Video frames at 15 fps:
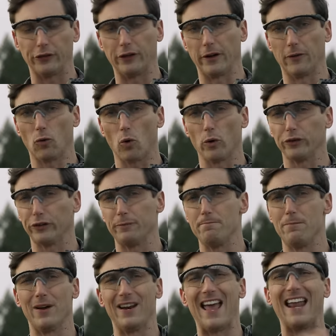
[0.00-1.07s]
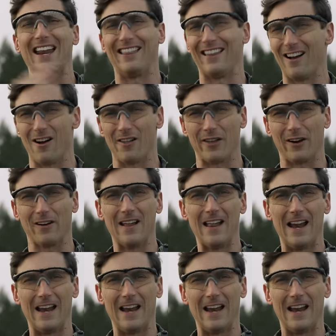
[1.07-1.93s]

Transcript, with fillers: You can, of course, put anything on there.